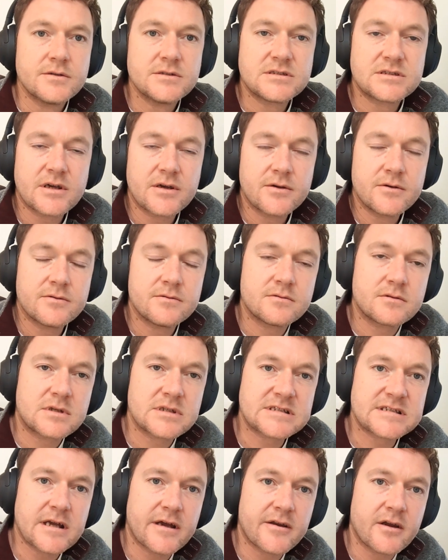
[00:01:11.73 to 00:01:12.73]
So to
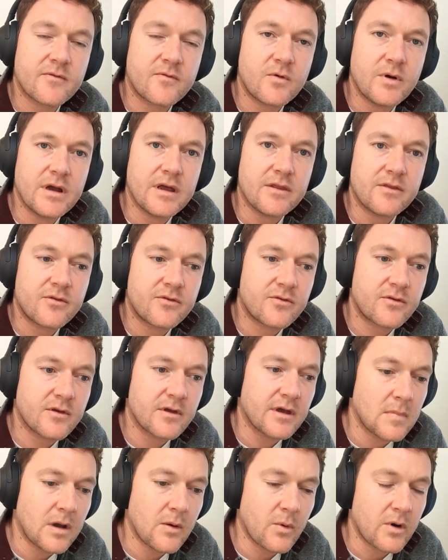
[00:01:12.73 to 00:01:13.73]
start off with,
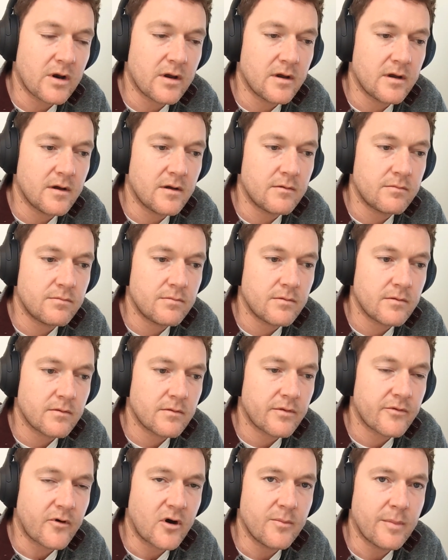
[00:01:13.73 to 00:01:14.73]
I want to
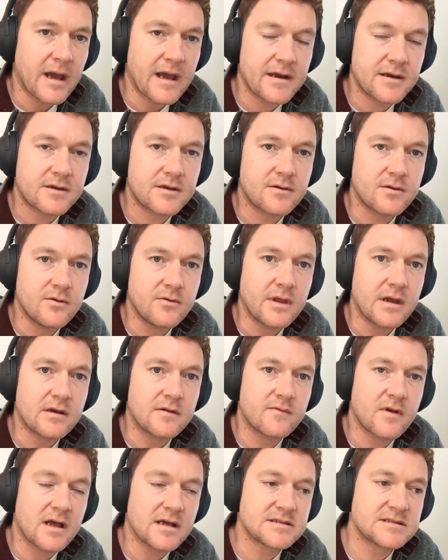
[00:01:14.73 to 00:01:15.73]
throw back to the end
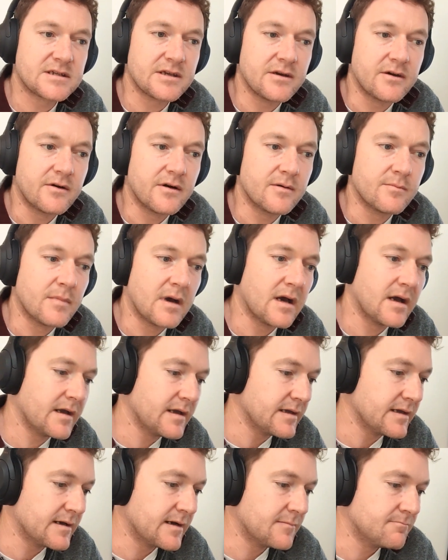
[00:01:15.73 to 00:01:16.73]
of last year in
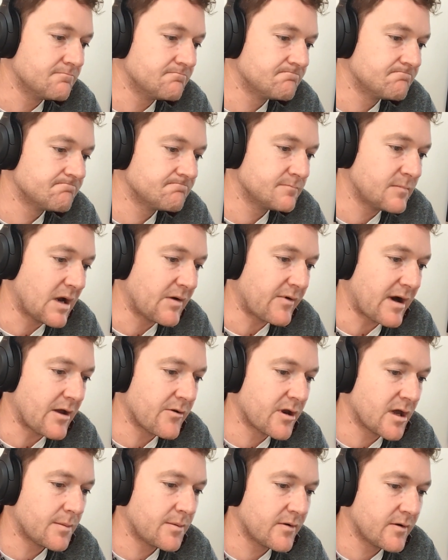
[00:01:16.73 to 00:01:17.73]
my my
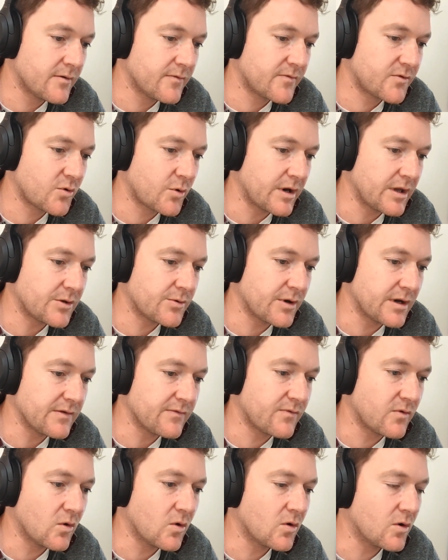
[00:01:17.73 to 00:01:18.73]
roundup of
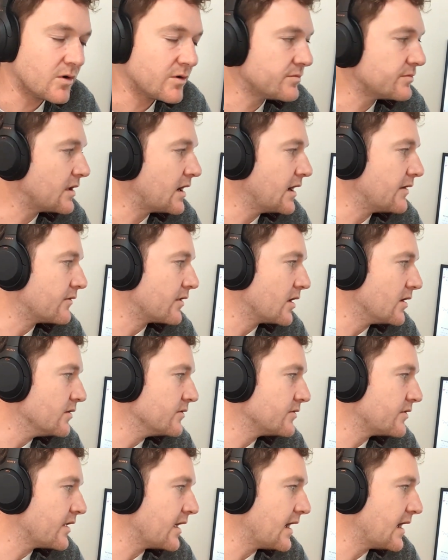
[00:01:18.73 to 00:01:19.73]
2024. I
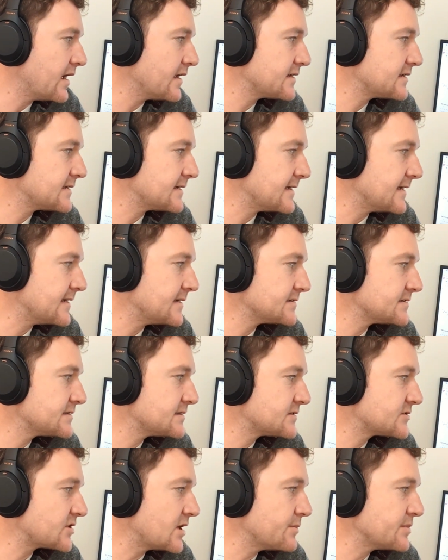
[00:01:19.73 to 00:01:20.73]
wrote that
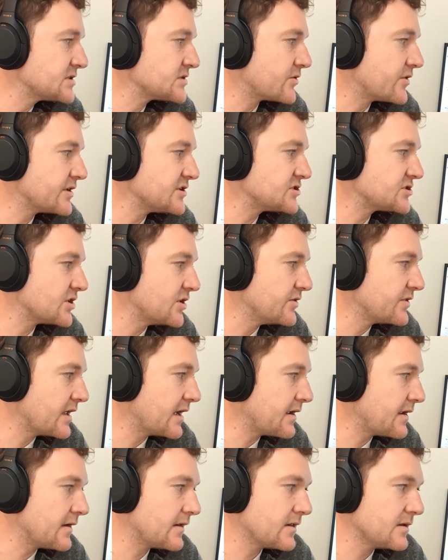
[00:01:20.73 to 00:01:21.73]
Trump has already shown
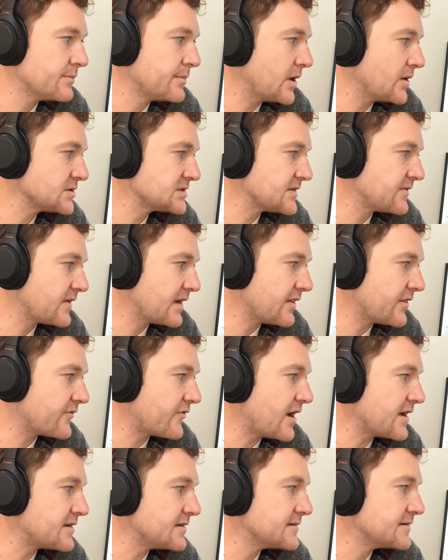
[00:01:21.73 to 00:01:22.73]
that he'll impulsively
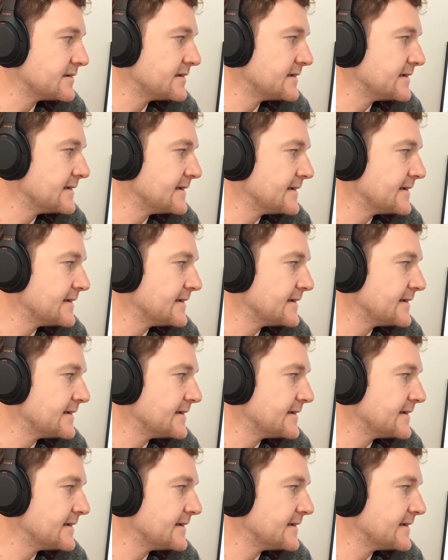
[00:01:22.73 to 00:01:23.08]
threaten